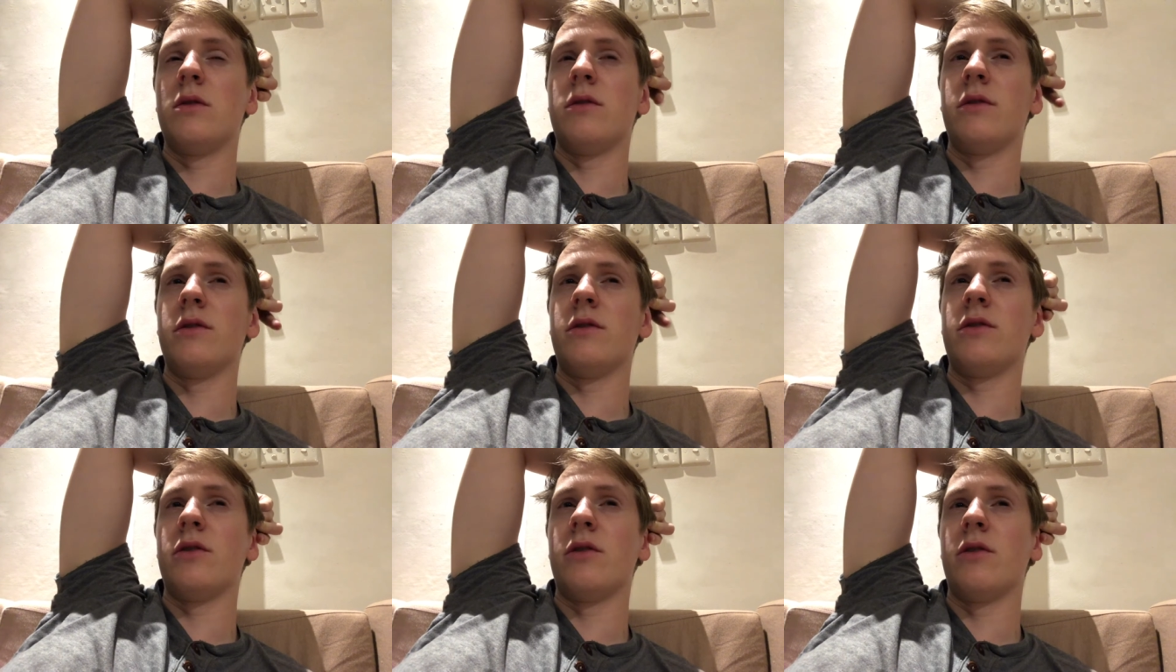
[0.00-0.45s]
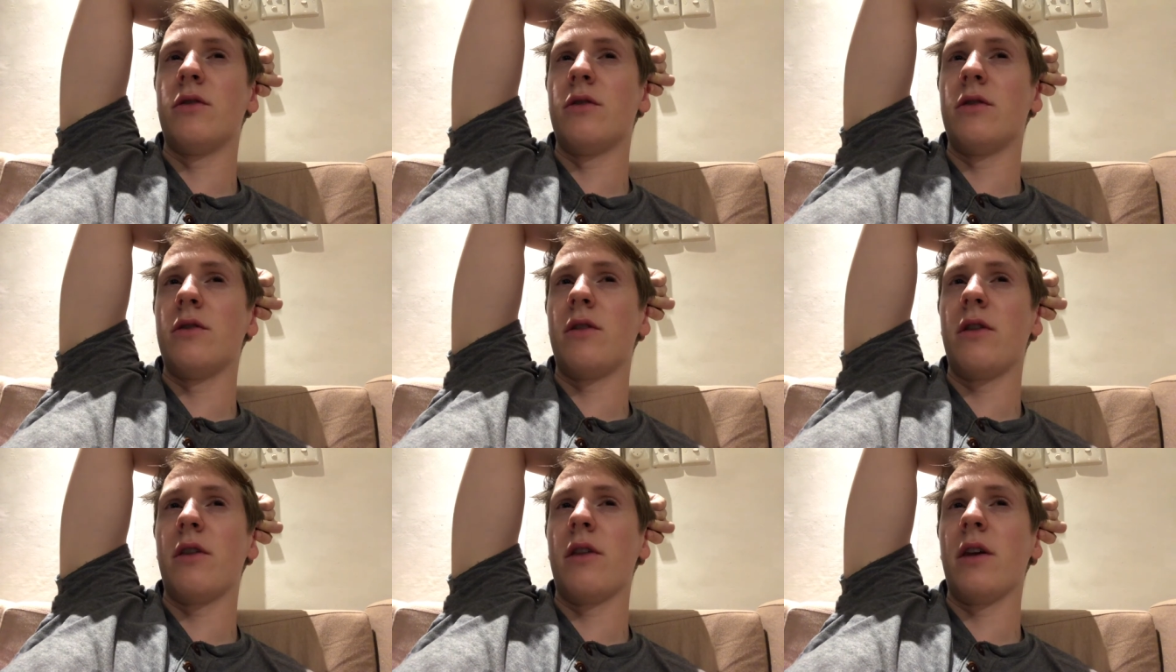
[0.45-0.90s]

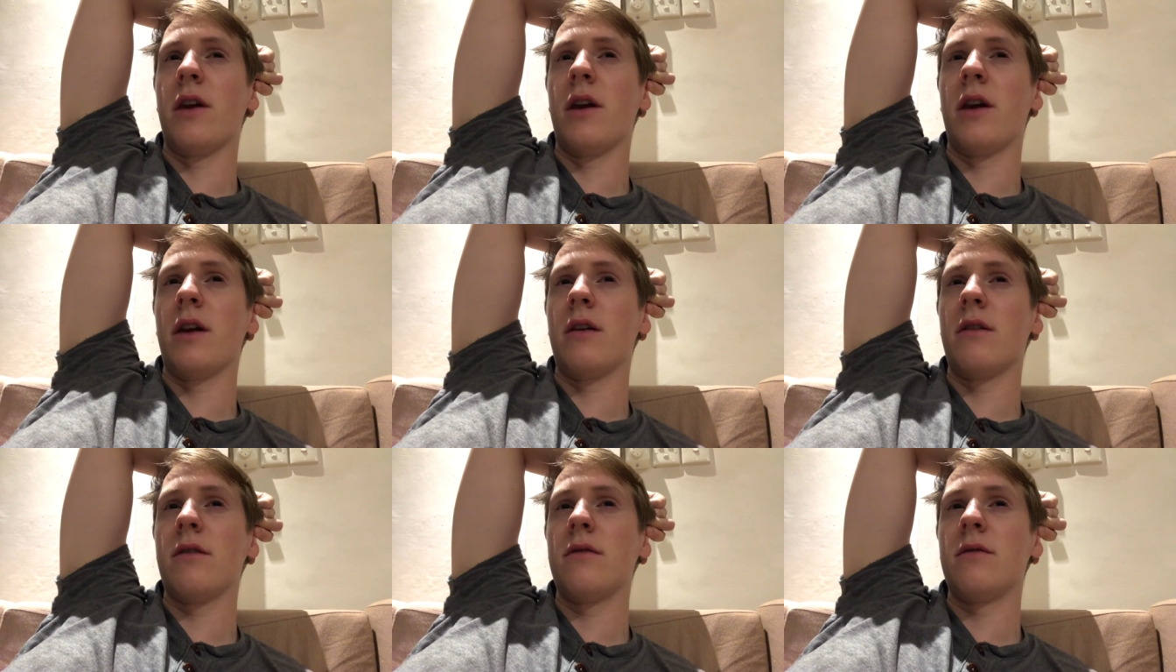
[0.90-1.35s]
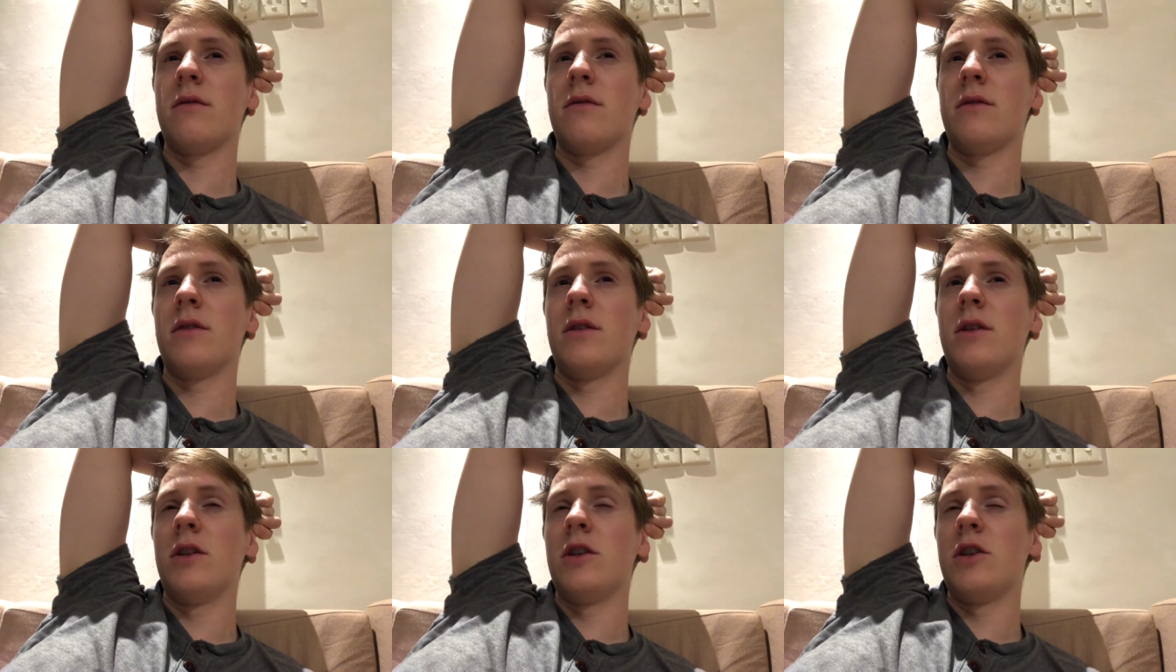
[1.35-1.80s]
dessert thing
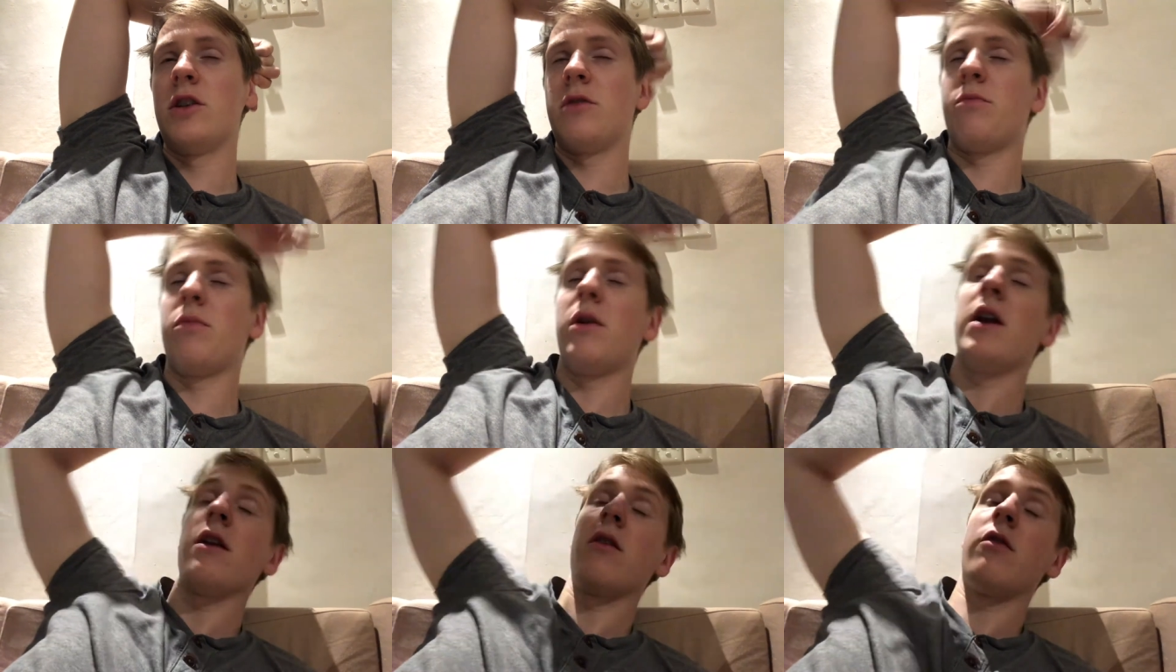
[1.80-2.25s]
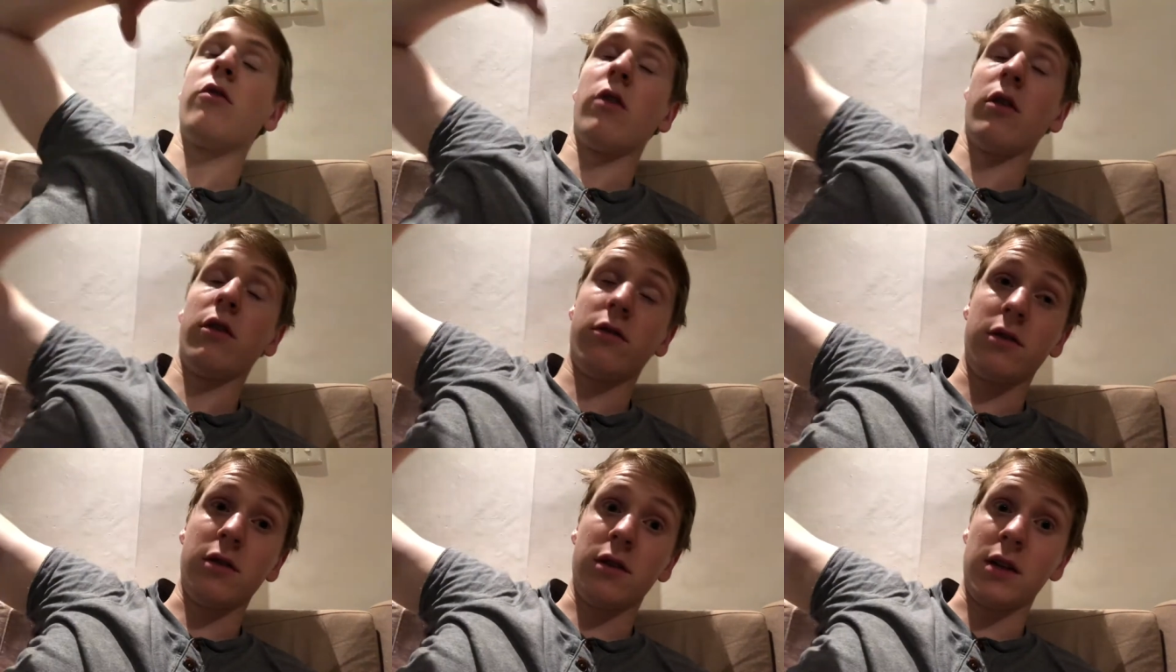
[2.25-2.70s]
spread
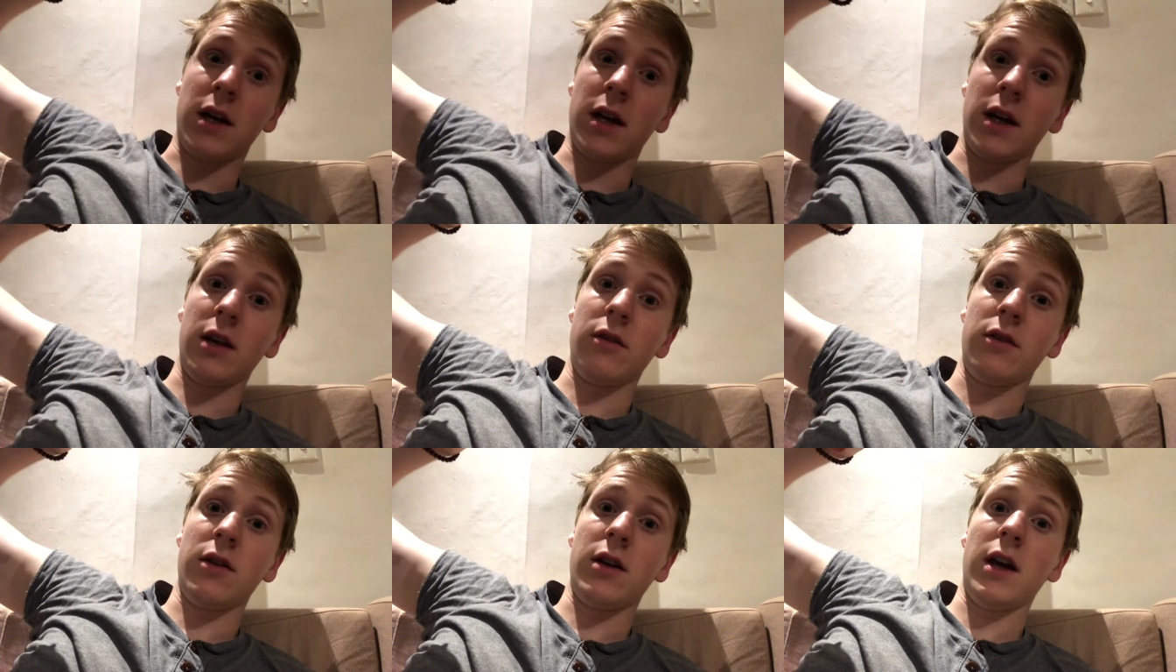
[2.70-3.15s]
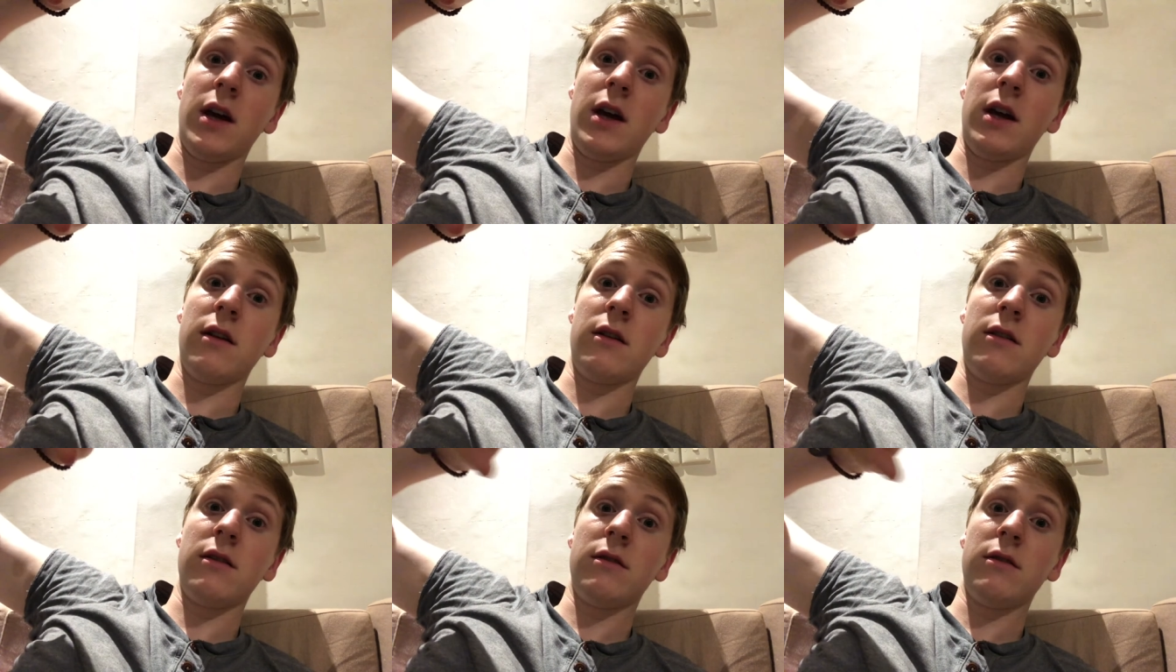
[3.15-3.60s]
across the night,
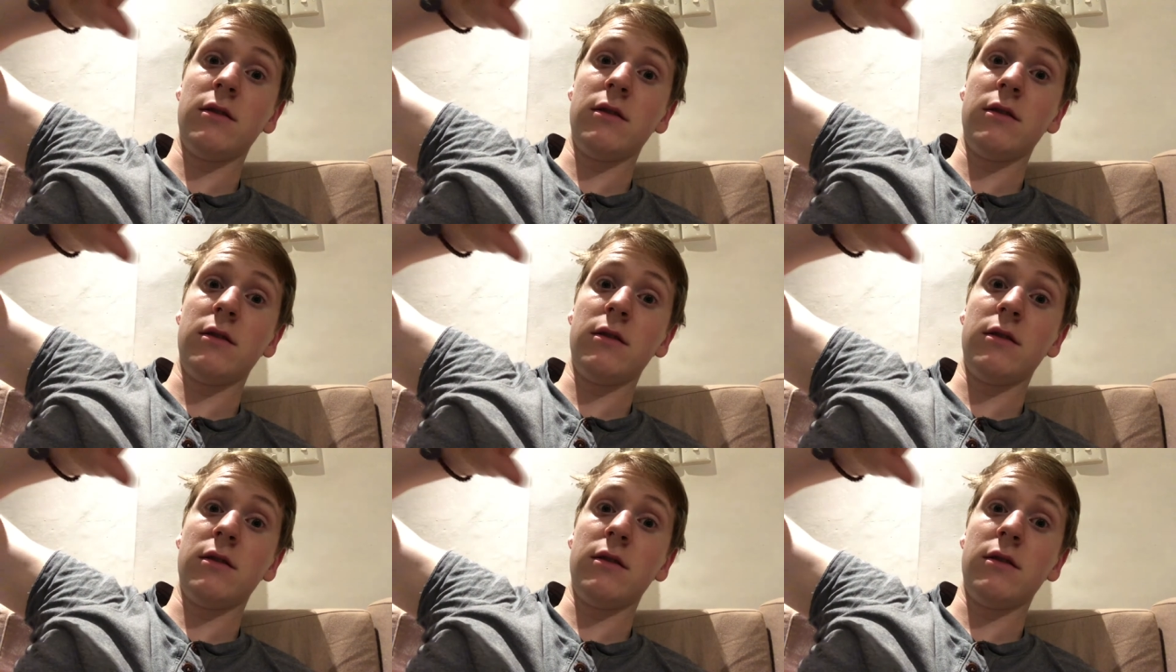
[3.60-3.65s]
okay?